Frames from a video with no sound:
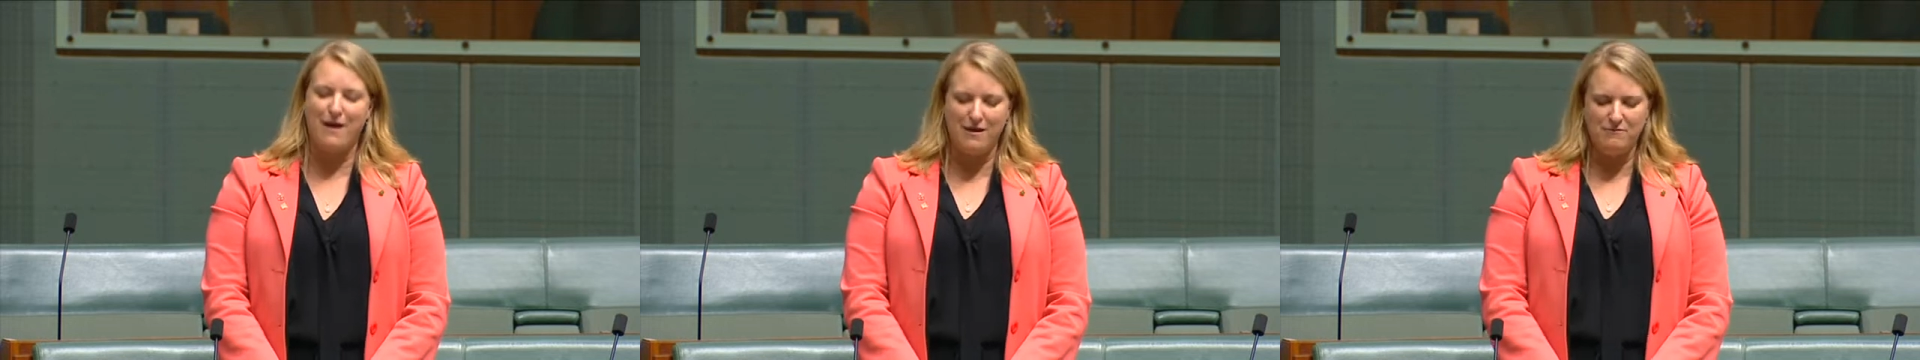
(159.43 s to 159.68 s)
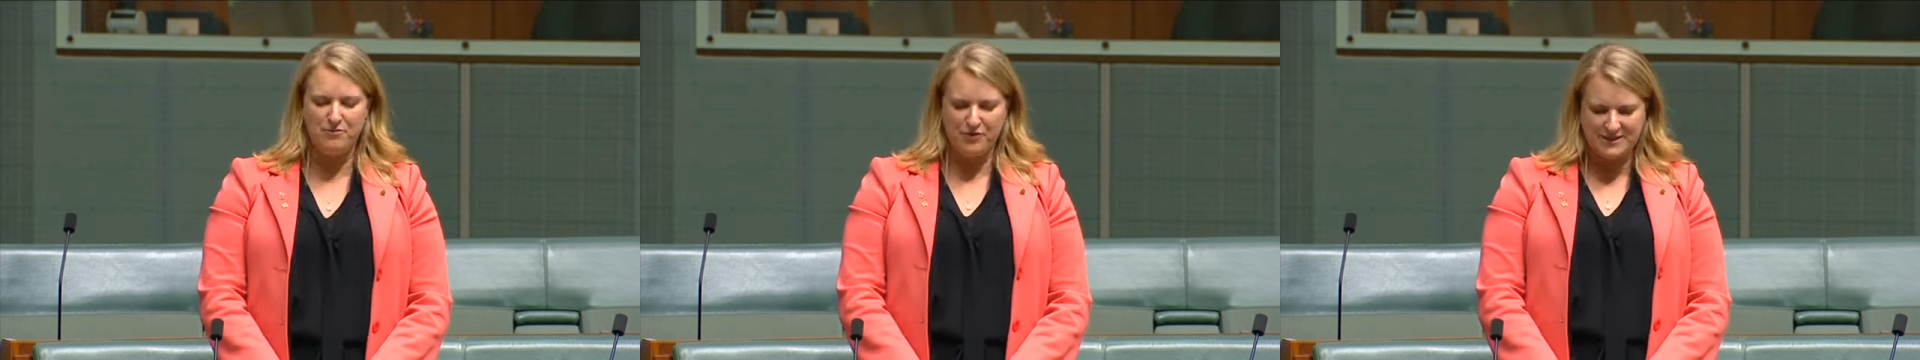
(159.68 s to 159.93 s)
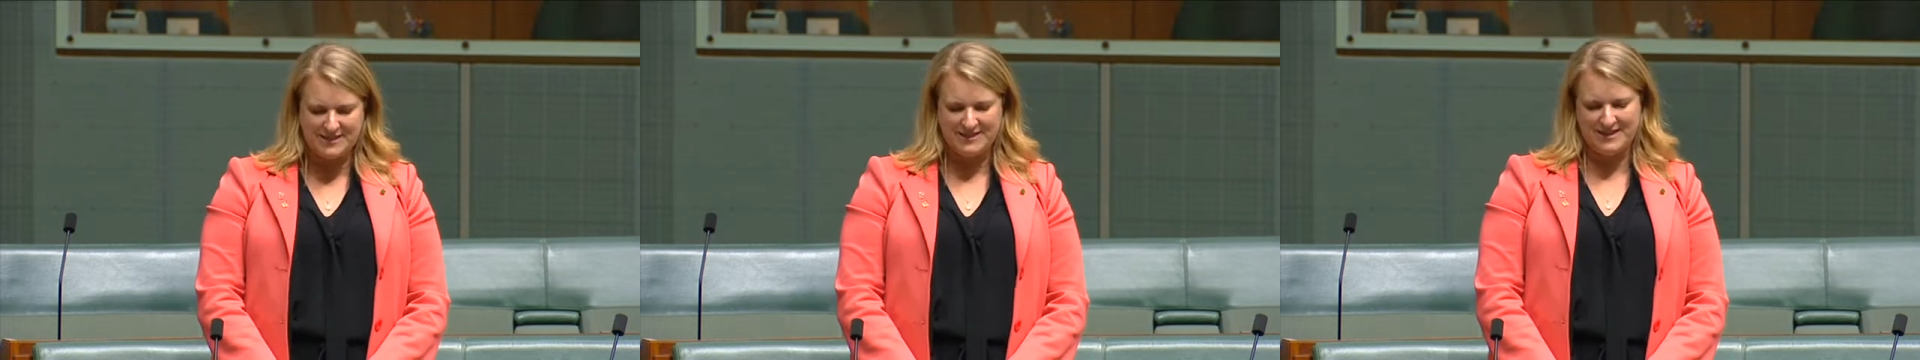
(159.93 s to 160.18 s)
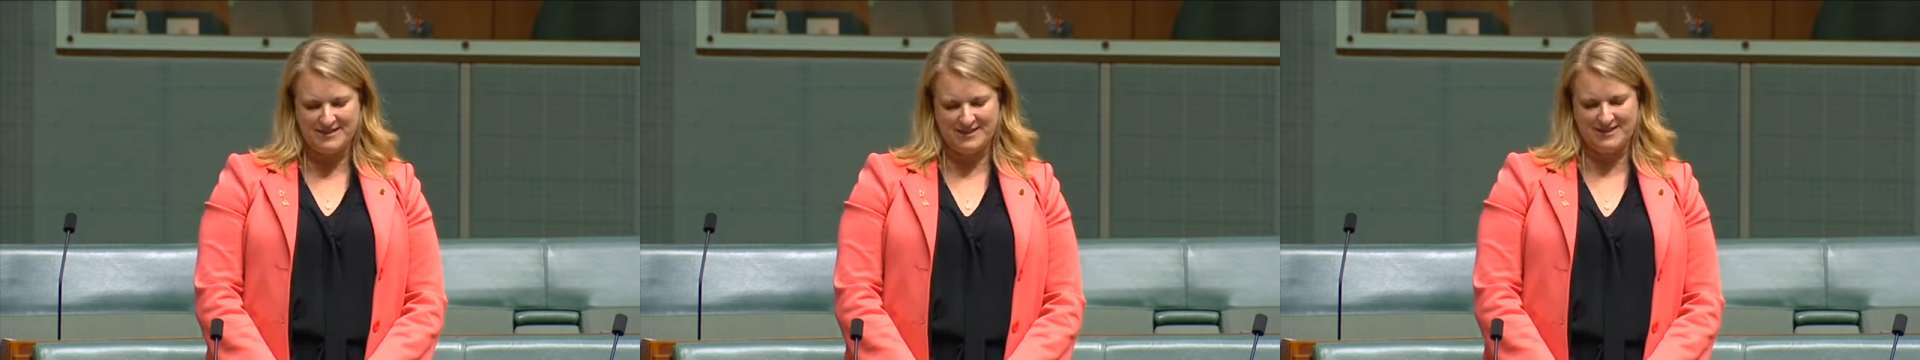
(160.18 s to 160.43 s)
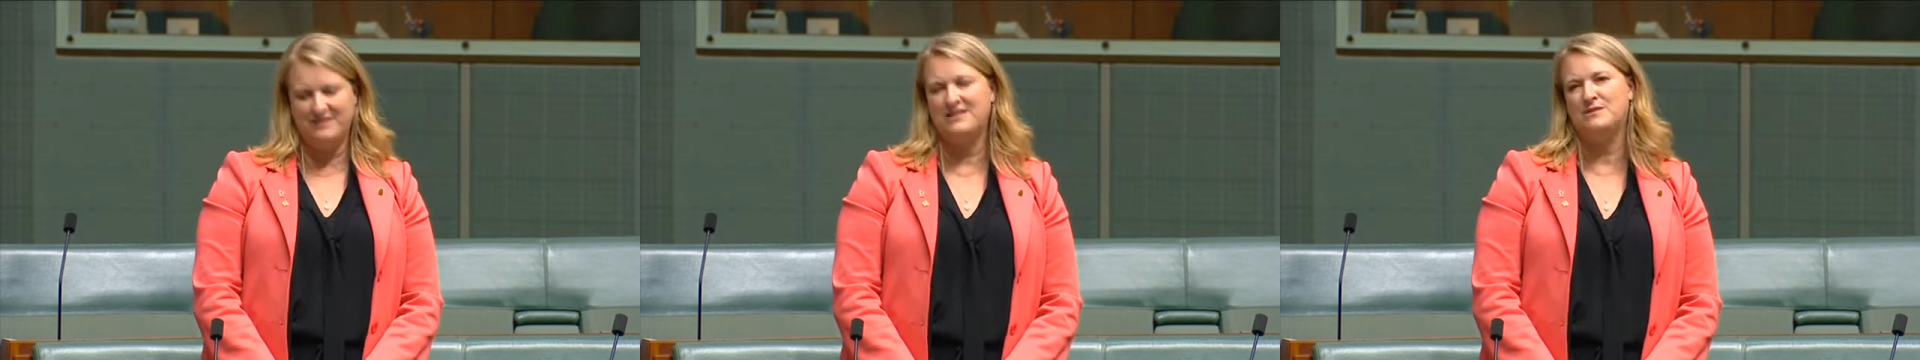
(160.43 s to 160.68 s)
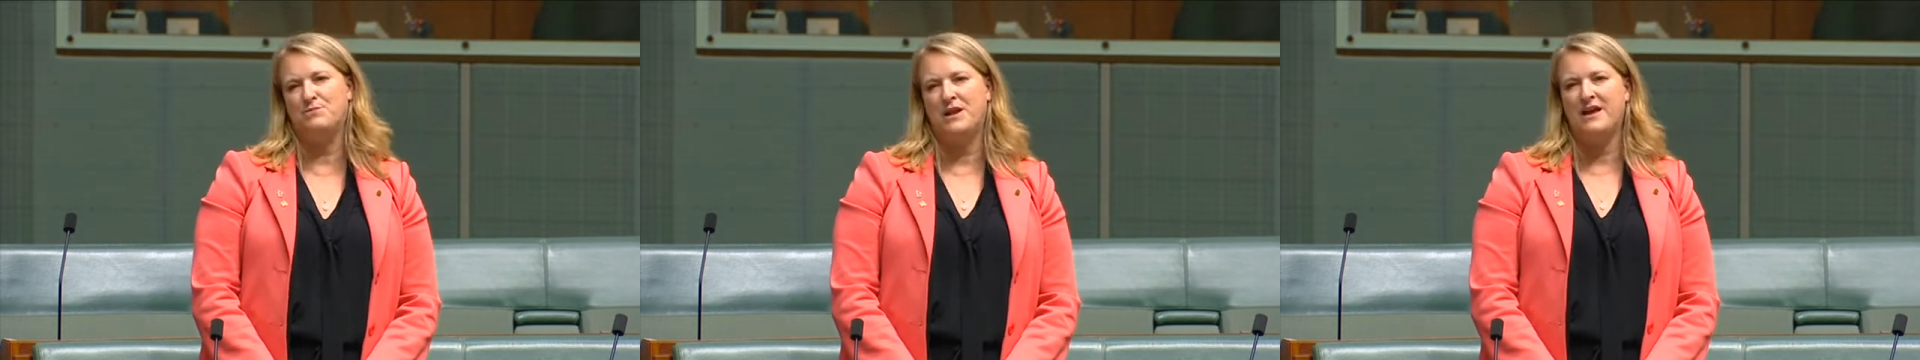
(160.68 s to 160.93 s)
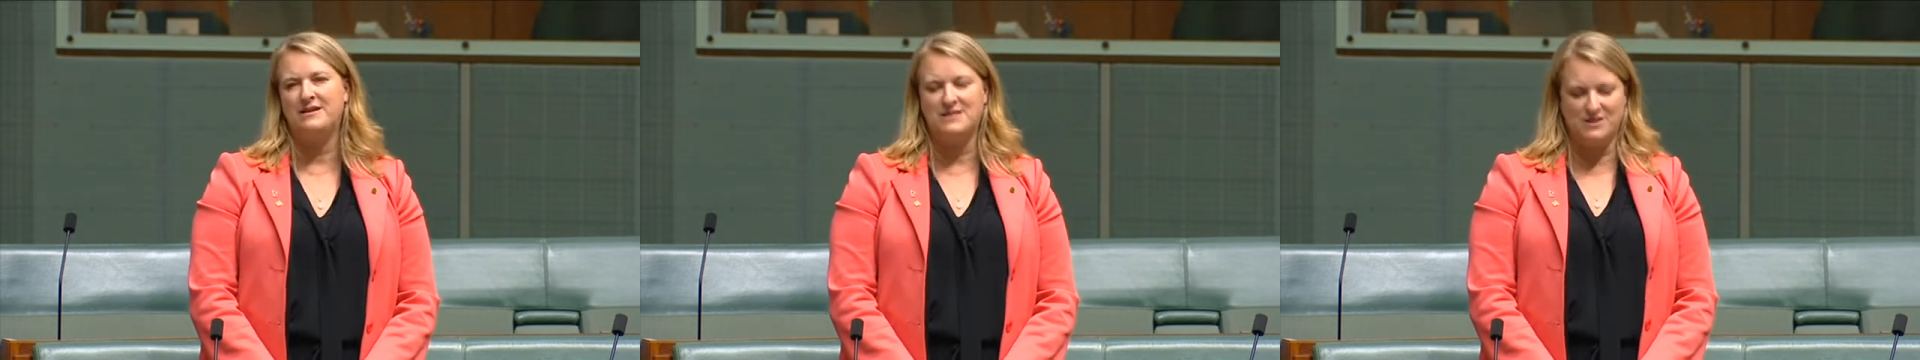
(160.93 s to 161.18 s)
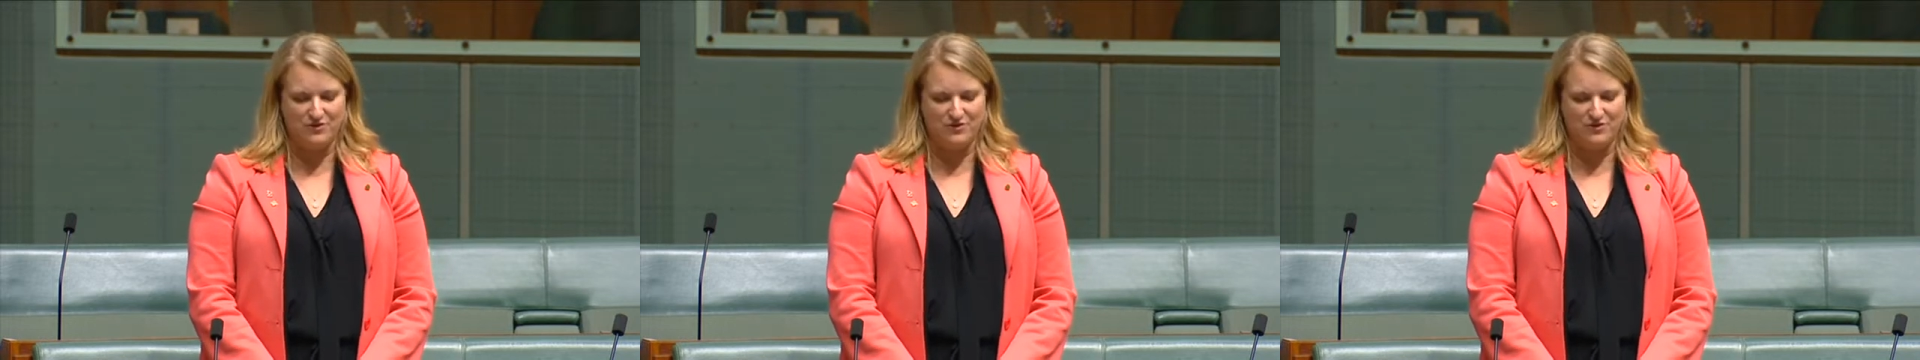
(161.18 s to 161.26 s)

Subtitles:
unprecedented in this place